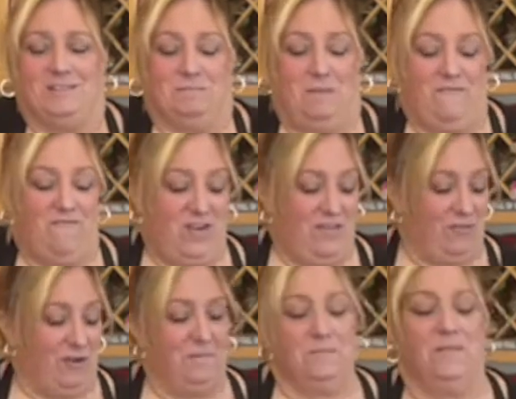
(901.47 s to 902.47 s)
it's my
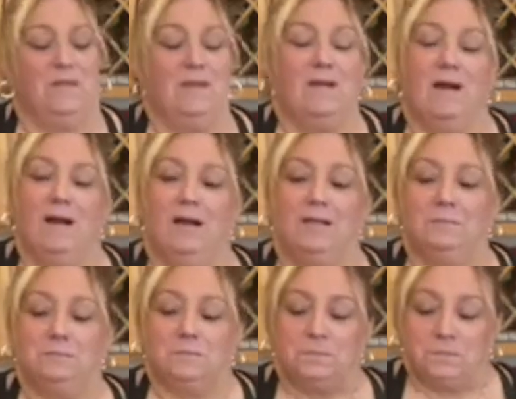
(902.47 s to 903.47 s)
favorite.
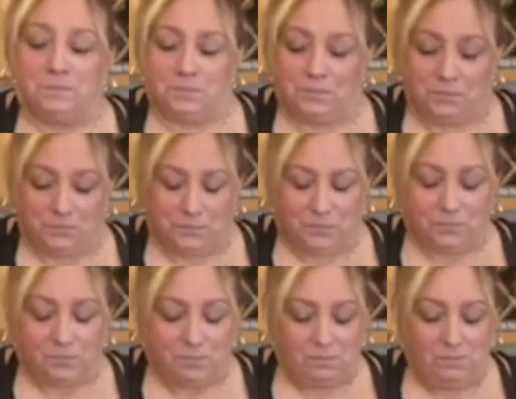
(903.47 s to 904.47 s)

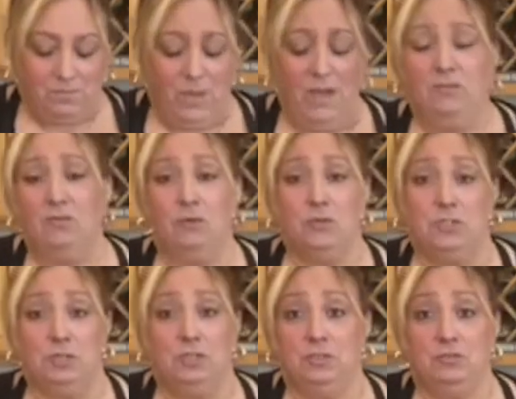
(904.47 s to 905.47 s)
And of course,
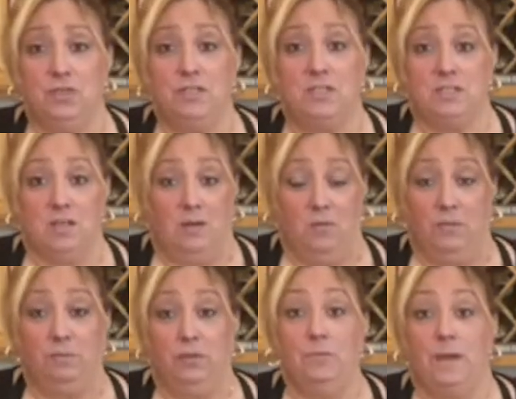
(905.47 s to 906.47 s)
you could do this
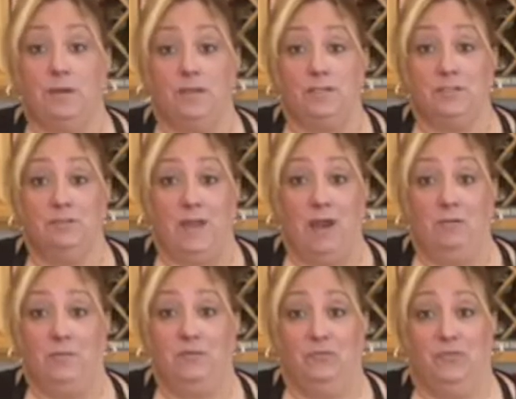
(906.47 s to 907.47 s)
with blueberries too. That
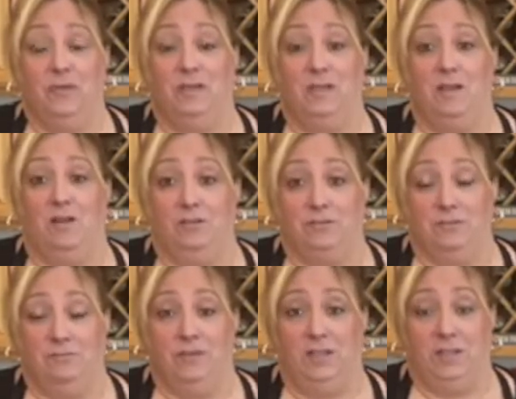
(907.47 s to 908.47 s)
would be
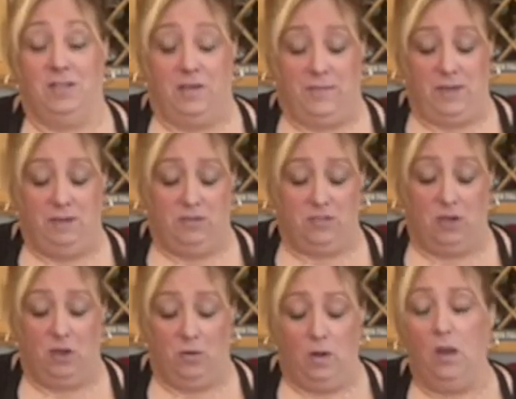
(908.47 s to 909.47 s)
also really yummy.
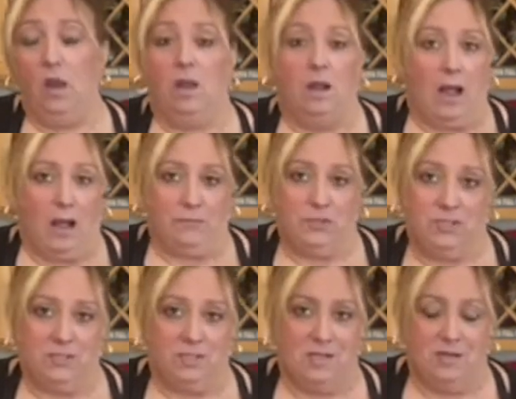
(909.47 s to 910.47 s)
So
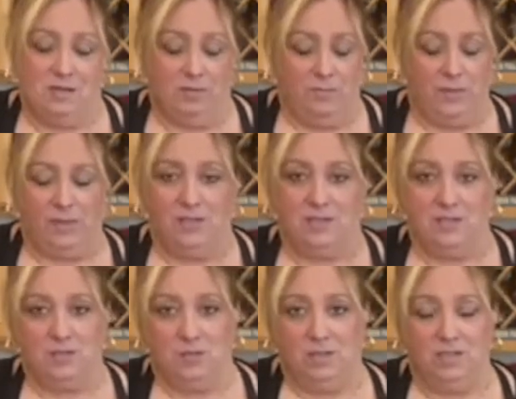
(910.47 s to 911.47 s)
options here, but this
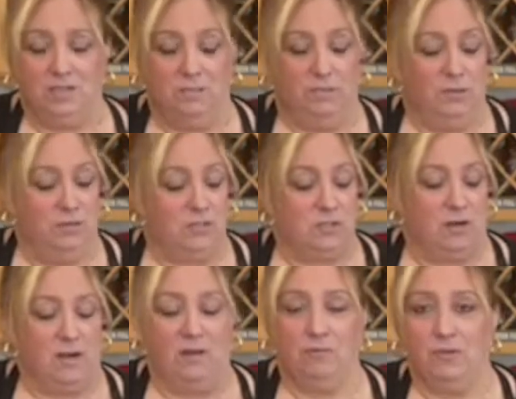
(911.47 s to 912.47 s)
is really simple.
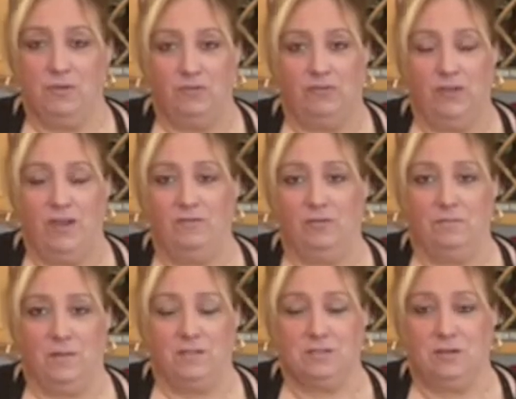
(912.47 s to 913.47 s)
Start out with your flavored
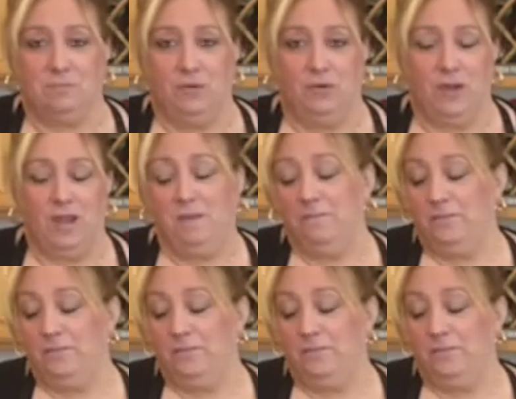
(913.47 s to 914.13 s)
mascarpone,